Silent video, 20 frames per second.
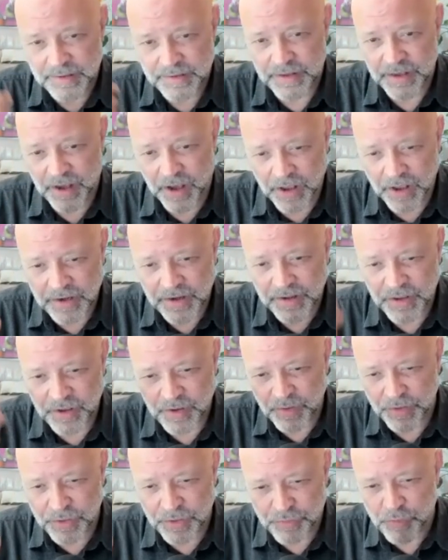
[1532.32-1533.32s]
that
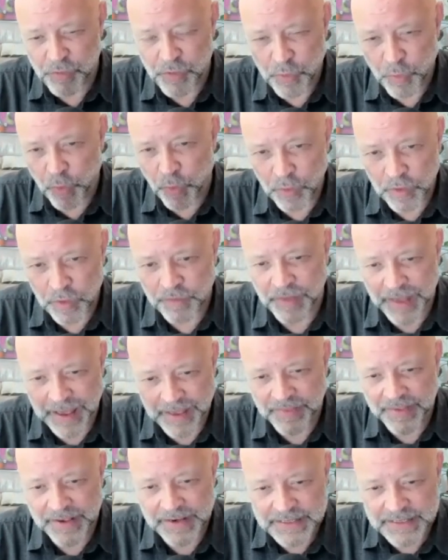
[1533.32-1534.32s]
that through all of
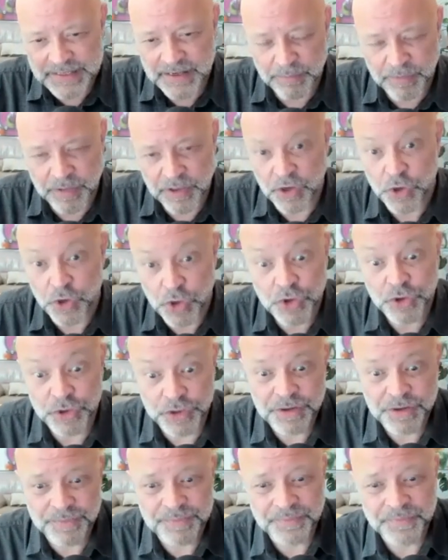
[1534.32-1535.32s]
that, there's something good.
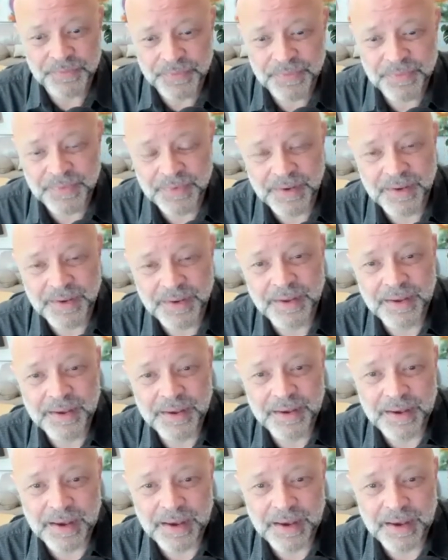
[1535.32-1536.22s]
Yeah.